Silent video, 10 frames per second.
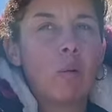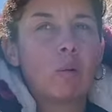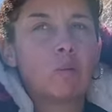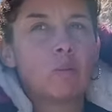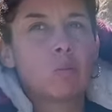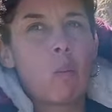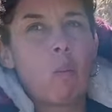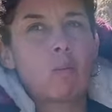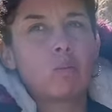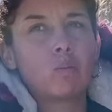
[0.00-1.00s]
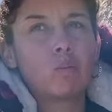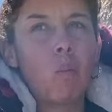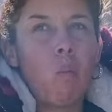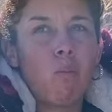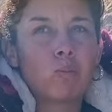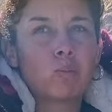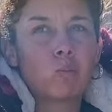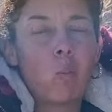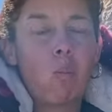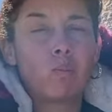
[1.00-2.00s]
So when you wake up in
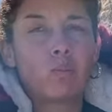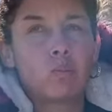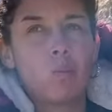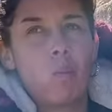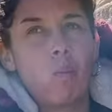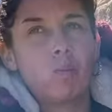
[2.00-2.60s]
the morning,